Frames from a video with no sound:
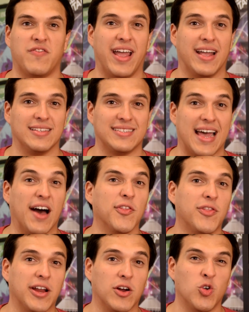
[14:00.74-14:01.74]
fans out
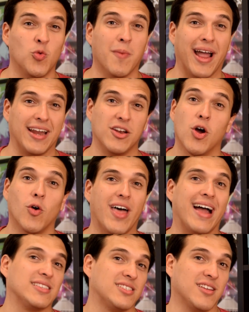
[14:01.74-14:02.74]
there who might know
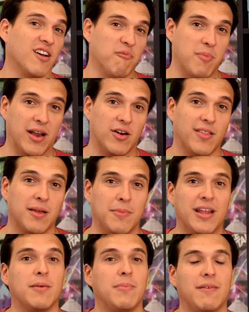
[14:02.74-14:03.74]
that stuff better than
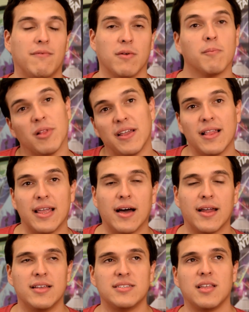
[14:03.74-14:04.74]
me, to be completely
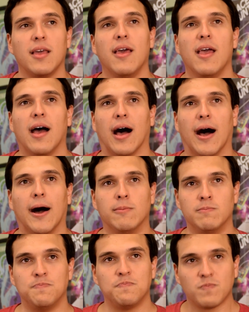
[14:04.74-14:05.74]
honest.
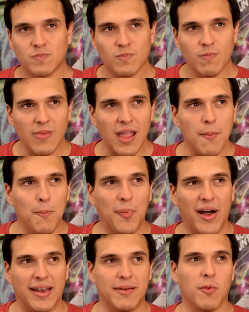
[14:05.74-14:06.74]

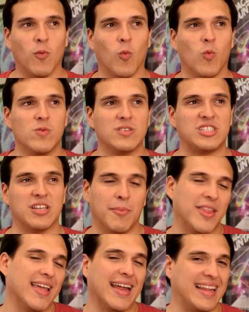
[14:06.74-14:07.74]
But some
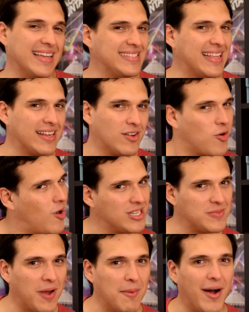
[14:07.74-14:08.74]
of the ideas that
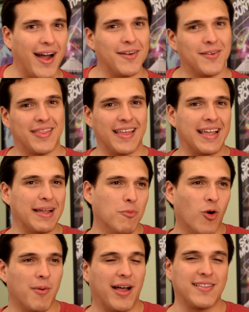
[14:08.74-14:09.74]
crossed my mind when thinking
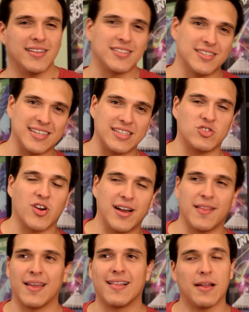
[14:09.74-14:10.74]
more about this, because I tried
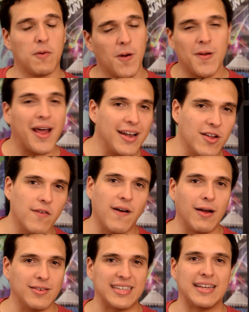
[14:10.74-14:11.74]
to think like, what would I do if
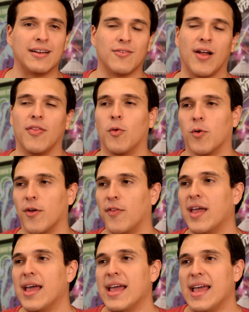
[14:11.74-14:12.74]
I was eating around the world,
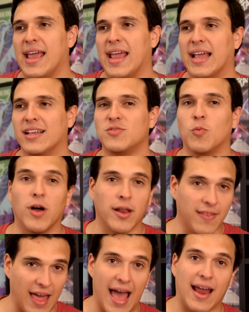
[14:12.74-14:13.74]
is
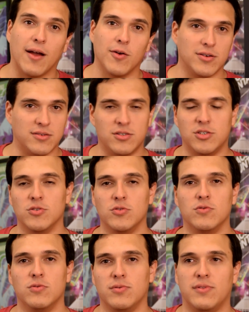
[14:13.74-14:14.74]
one, that I would
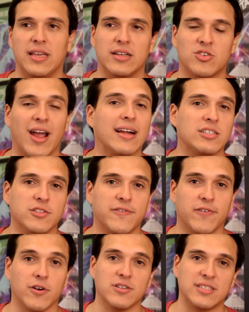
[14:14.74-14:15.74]
do the attractions
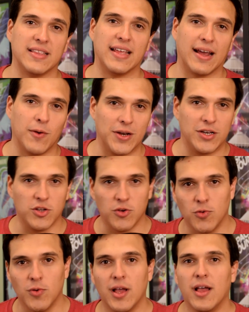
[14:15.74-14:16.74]
first and then I would
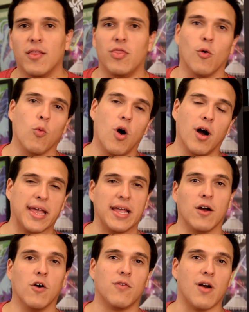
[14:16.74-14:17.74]
do the walking
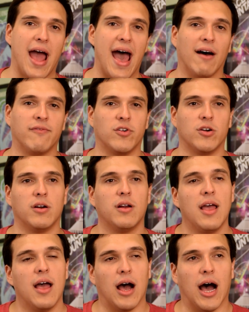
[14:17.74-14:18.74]
over after.
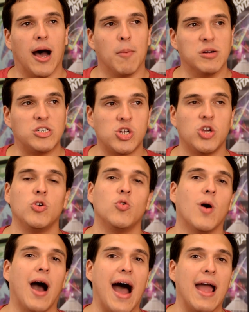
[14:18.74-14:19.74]
But
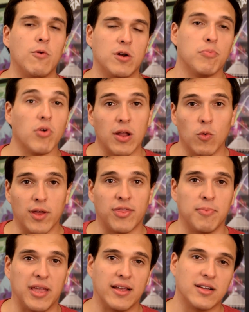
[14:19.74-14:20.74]
two, I would bring
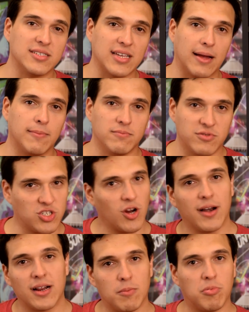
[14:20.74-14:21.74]
with me, because I'm
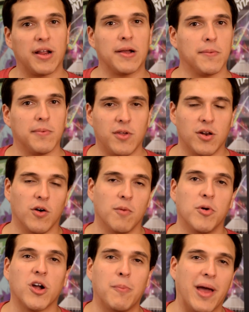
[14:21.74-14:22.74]
starting to bring, a
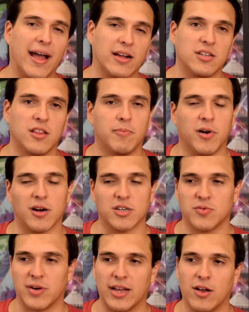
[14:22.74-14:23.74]
book bag to the
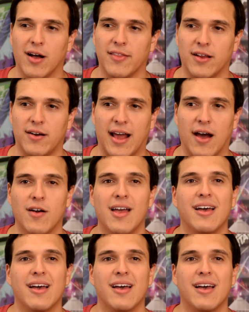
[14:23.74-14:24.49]
parks when I go out there now,